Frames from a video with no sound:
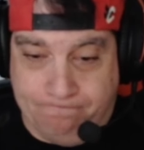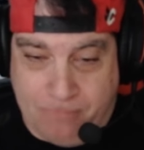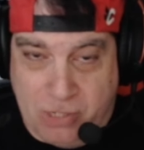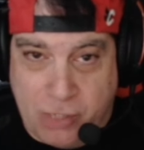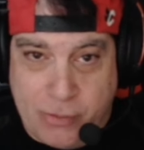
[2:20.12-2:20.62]

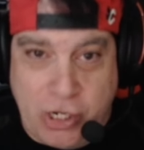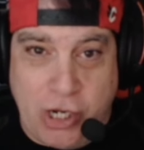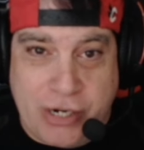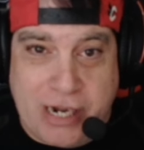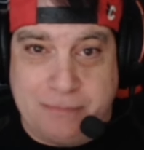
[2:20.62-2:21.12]
So we
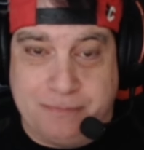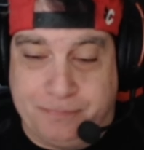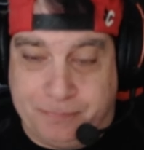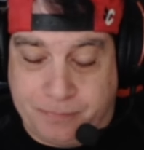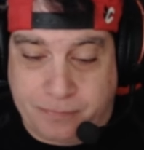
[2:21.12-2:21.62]
turned up,
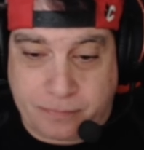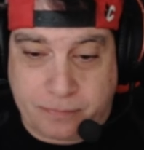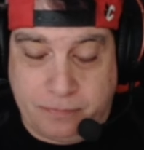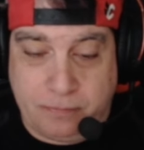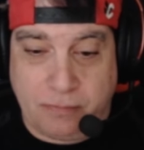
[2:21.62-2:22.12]

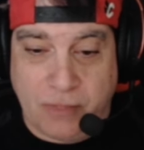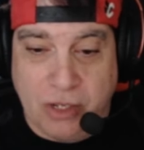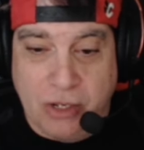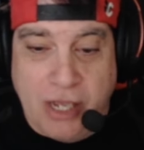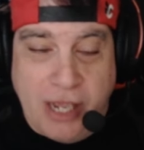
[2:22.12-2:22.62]

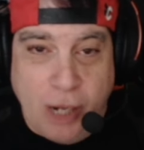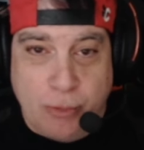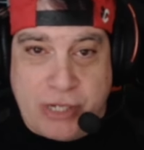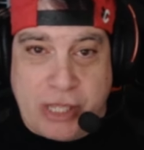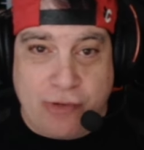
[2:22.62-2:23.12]

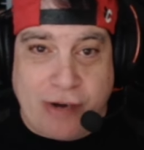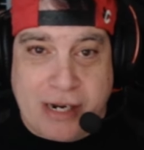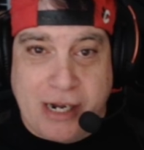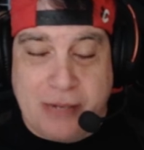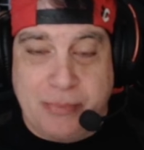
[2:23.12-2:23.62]
helped set the
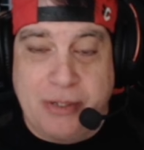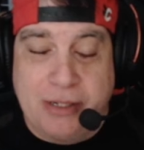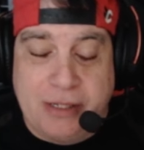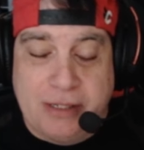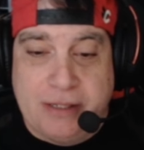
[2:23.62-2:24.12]
track up.
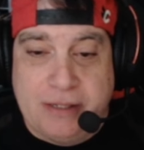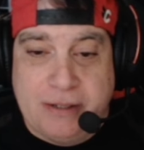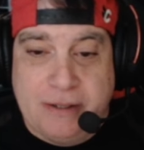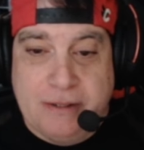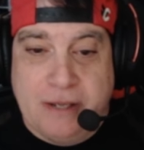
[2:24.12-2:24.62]

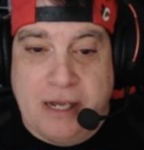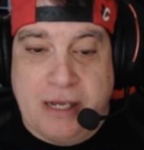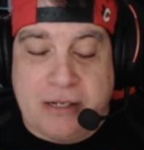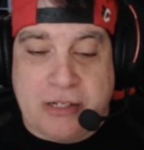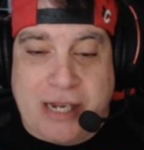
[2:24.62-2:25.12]

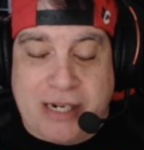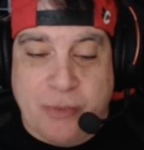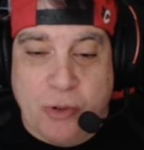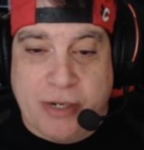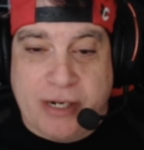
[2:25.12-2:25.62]
Saturday
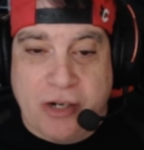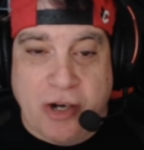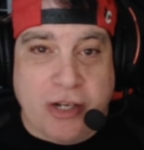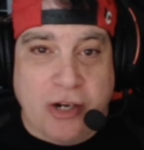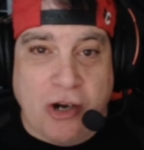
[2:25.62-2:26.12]
morning,
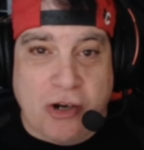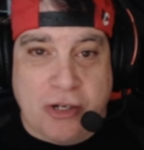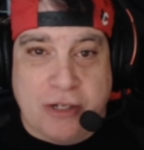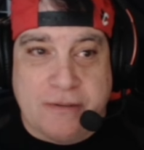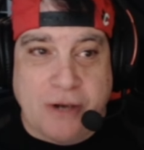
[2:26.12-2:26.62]
9
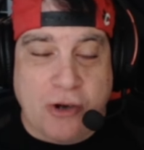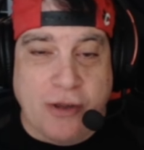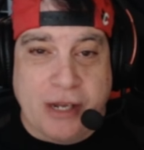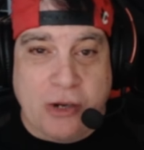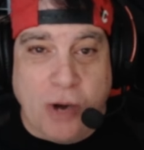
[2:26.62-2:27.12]
o'clock. I
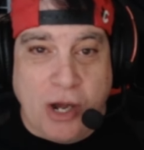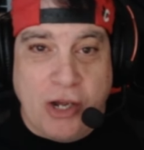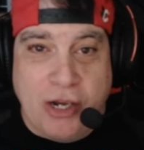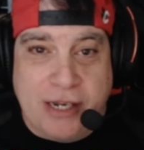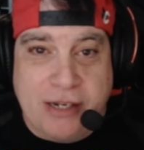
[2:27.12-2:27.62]
got there quite
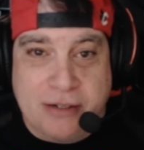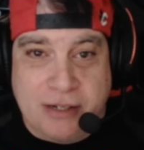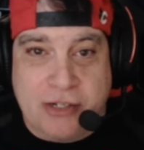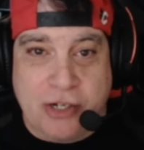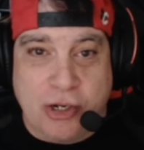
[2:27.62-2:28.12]
early,
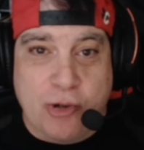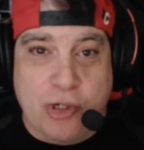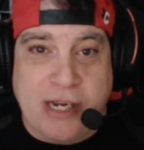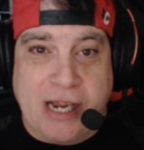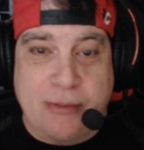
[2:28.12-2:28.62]
as I
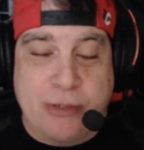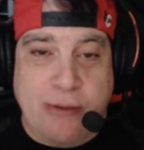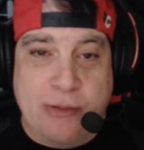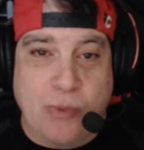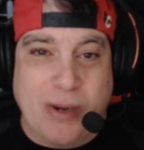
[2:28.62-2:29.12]
usually am, so I
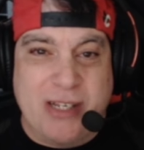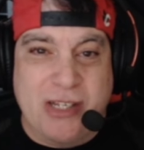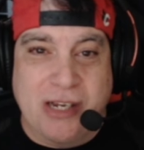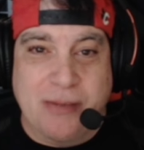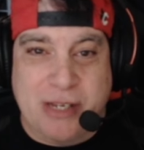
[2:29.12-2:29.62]
was
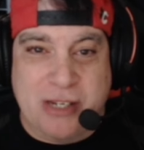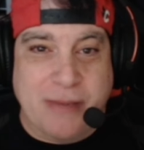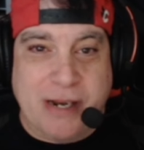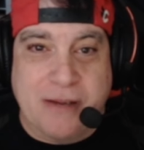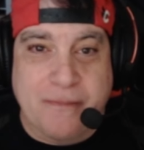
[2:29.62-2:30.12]
waiting. But it doesn't
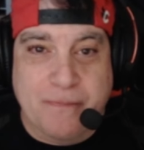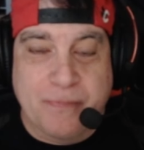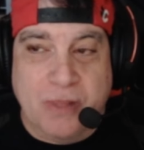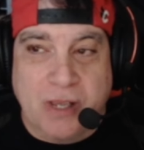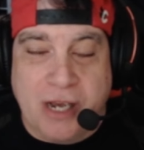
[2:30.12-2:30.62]
matter.
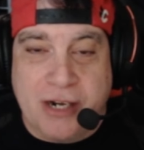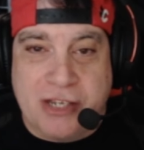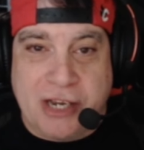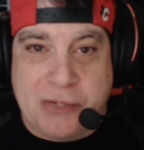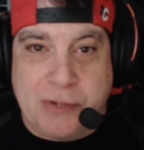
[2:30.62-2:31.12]
Only
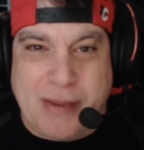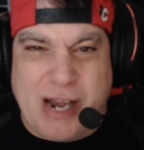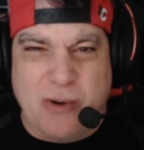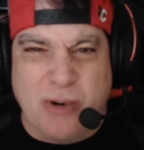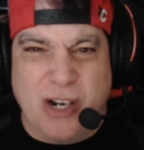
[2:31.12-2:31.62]
takes me
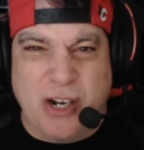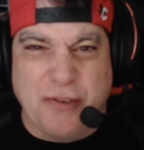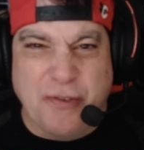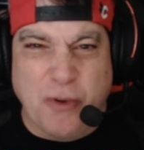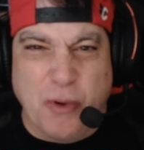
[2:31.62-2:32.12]
about,
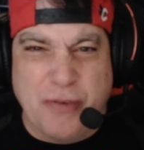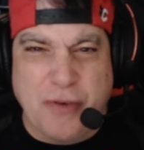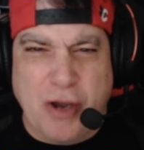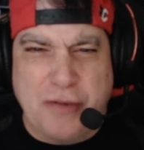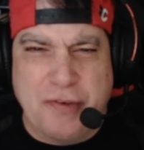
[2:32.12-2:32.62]

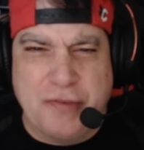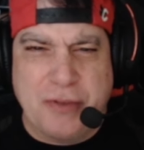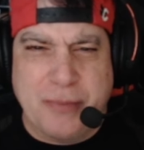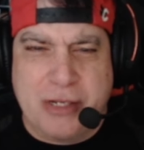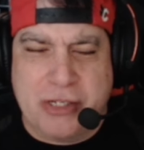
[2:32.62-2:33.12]
45, 50
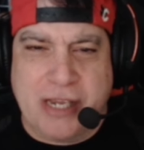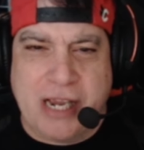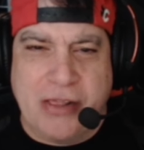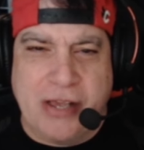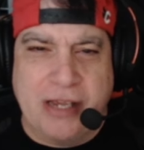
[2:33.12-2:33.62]
minutes to
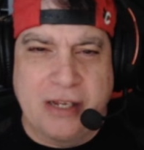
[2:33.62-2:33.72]
get there.